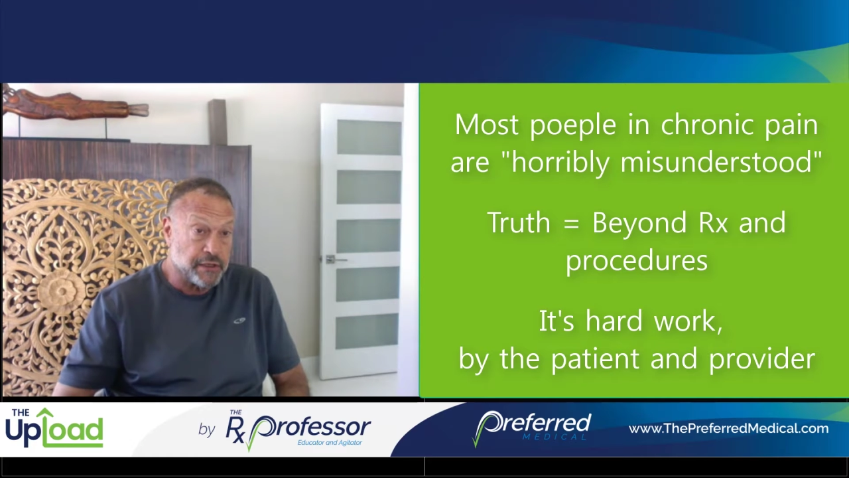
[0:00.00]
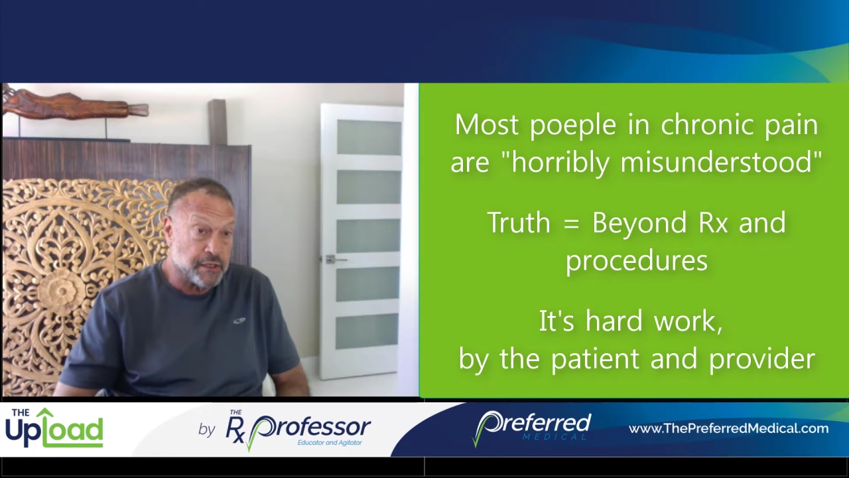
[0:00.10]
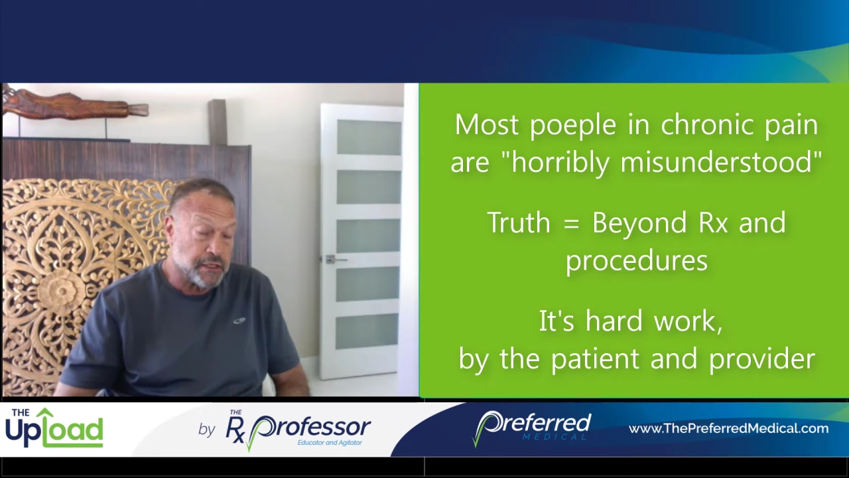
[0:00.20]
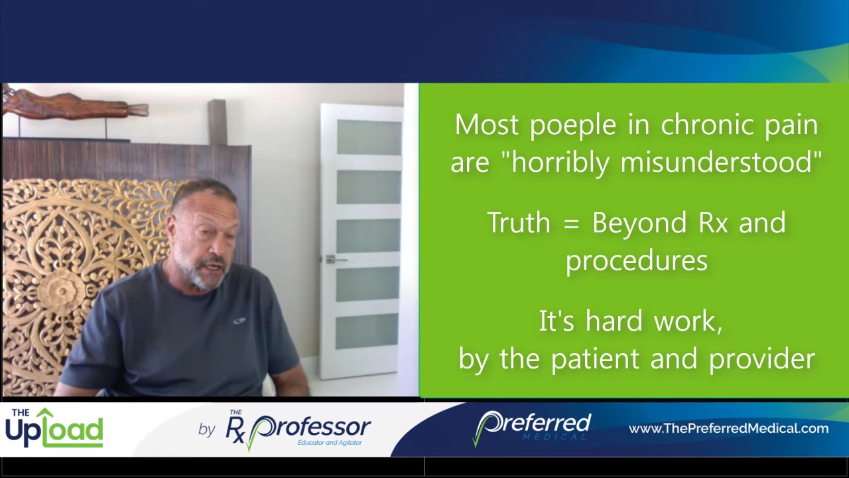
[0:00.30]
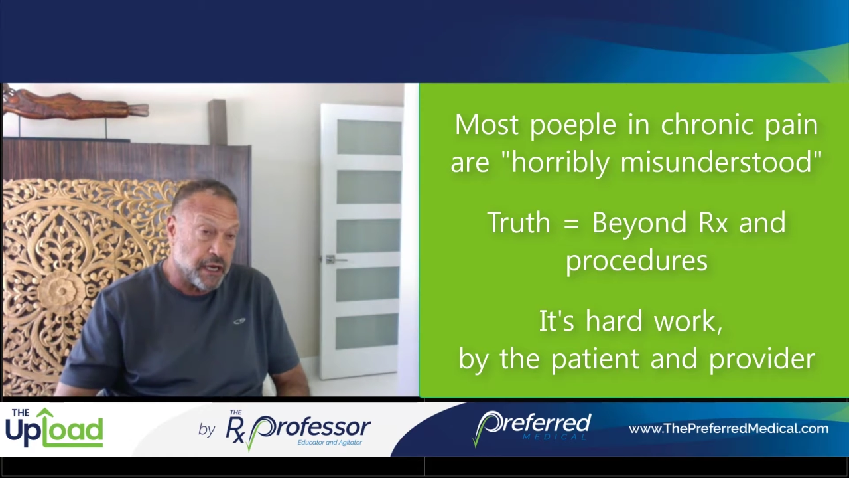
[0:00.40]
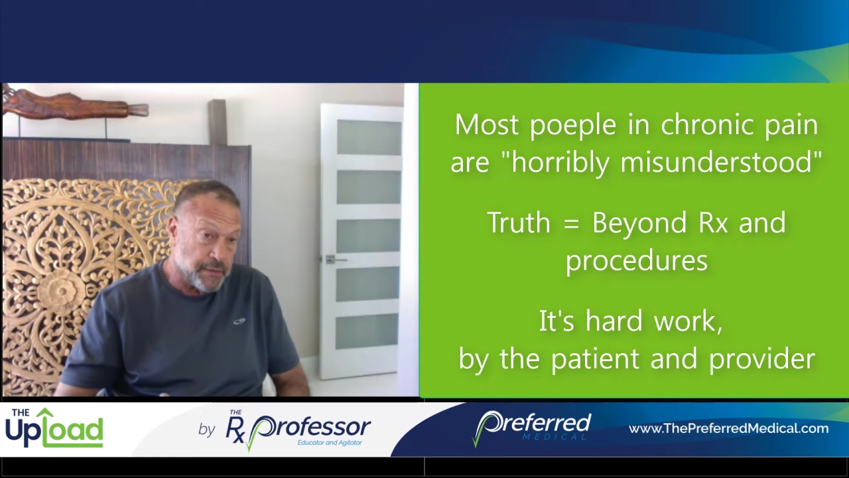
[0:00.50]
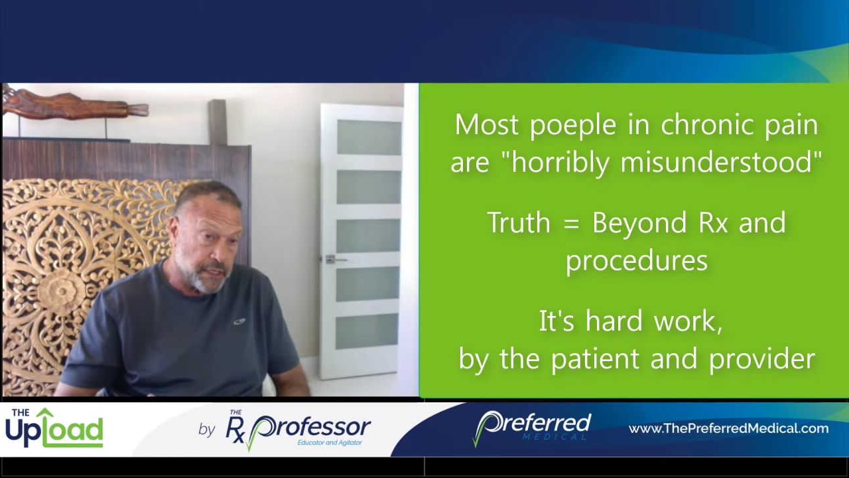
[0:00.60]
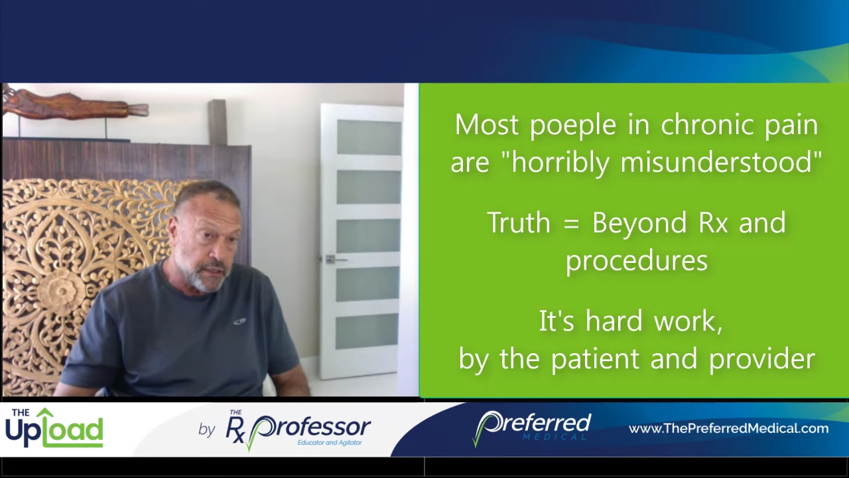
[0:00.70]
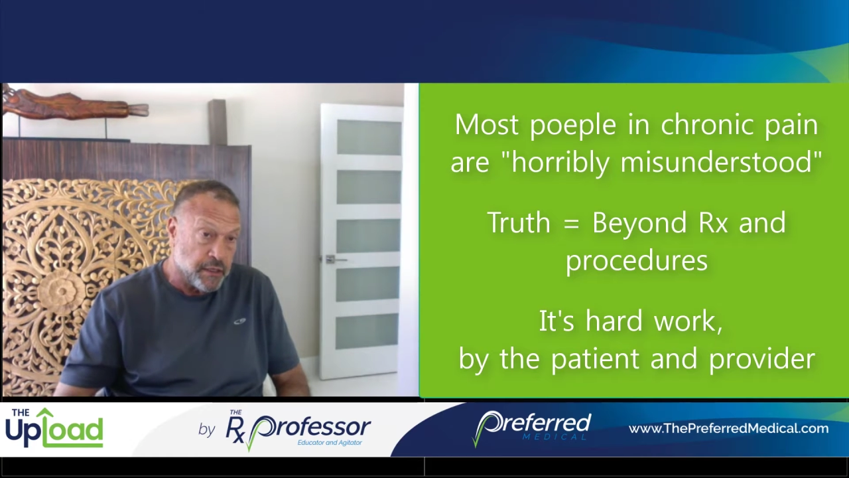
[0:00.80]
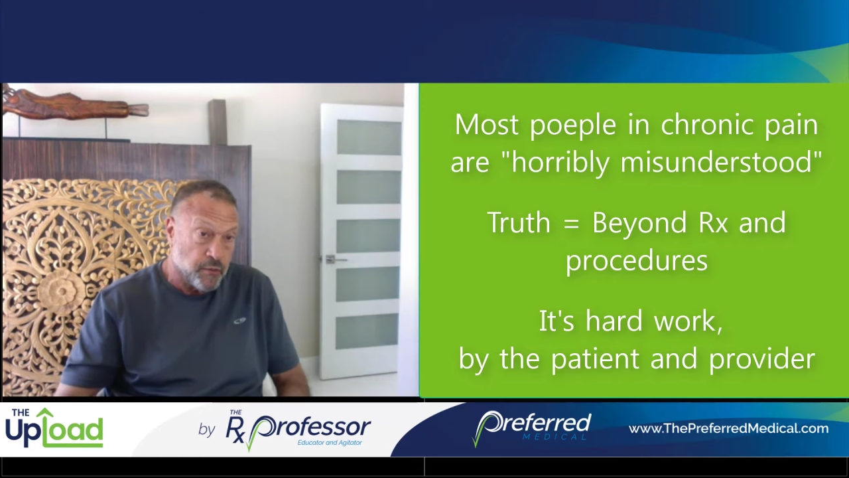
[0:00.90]
and
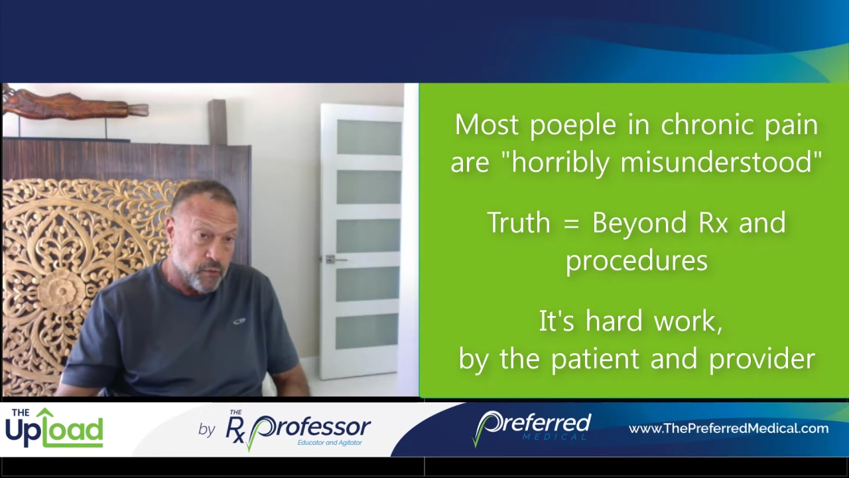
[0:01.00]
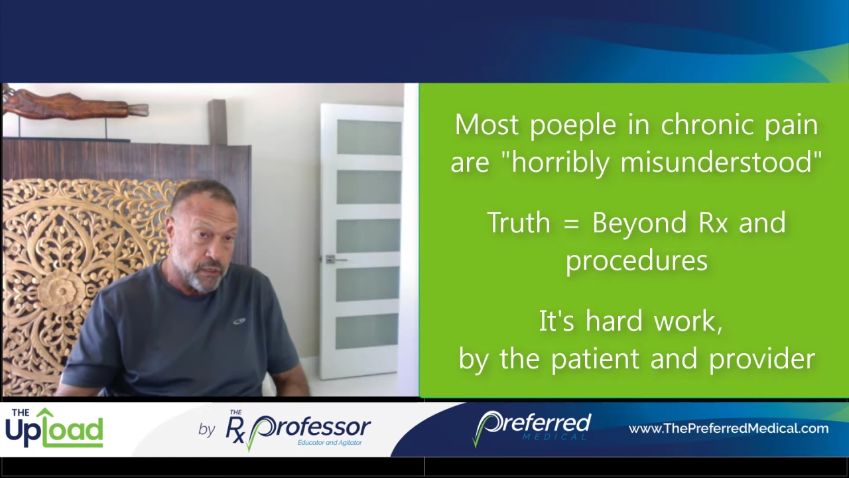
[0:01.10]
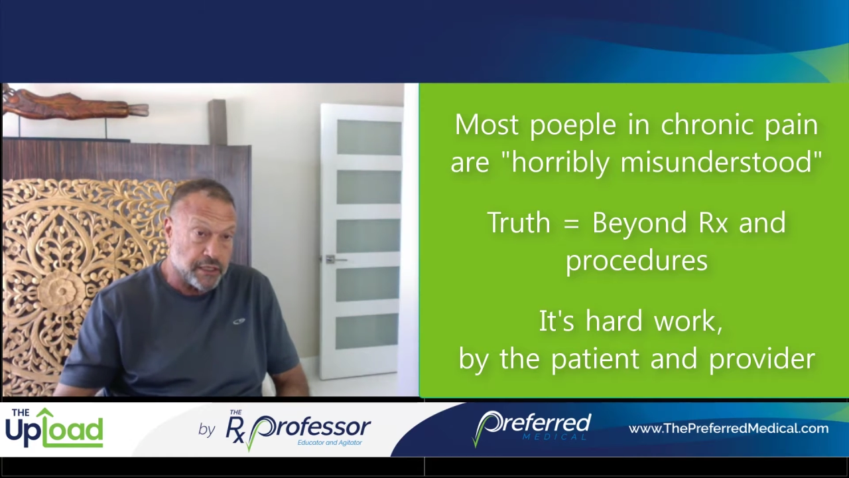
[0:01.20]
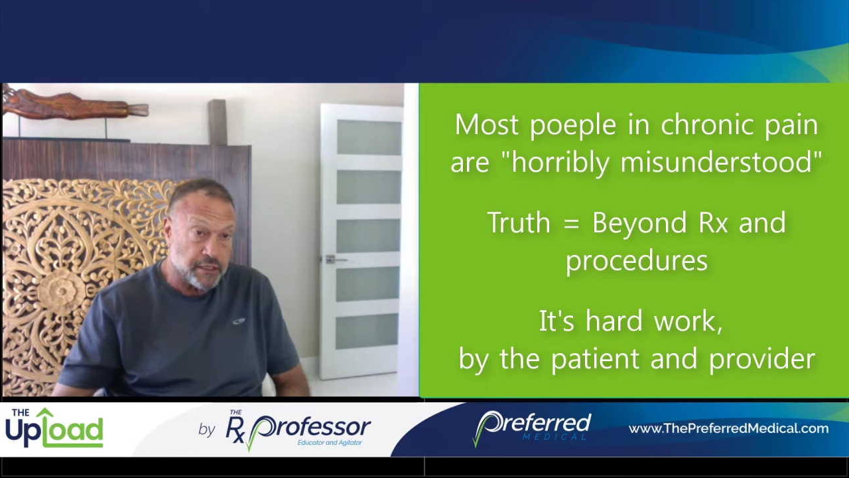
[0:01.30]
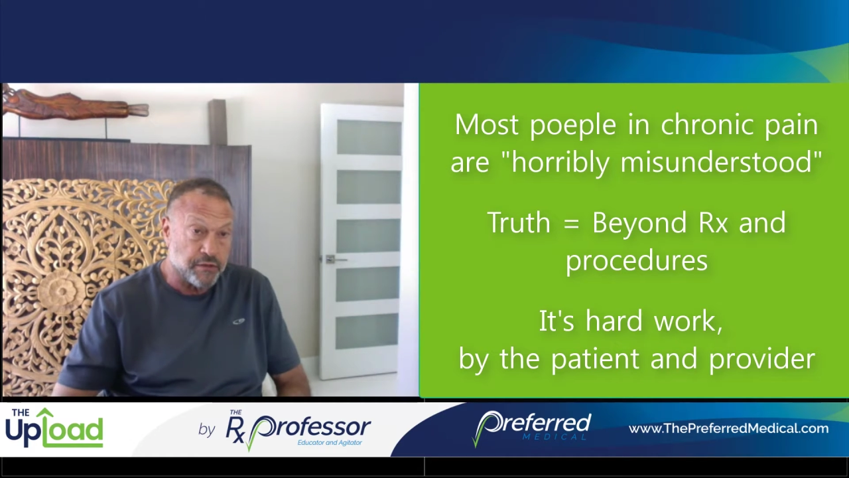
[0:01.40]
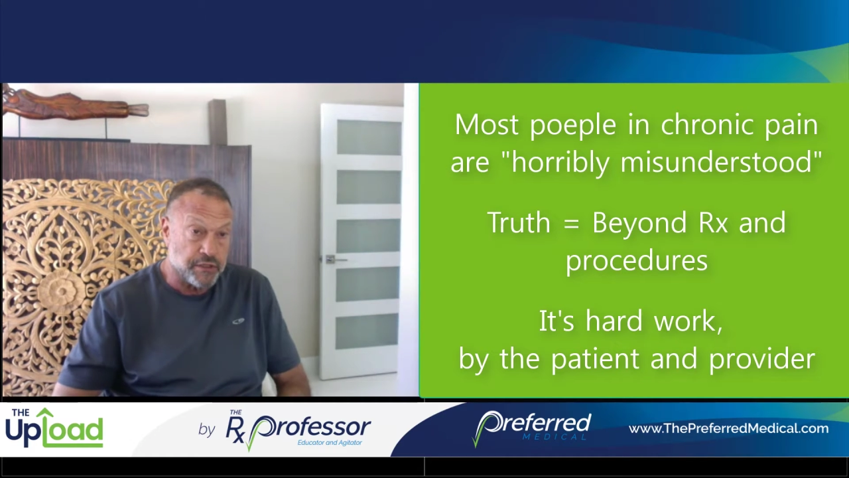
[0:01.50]
wanting to do something different.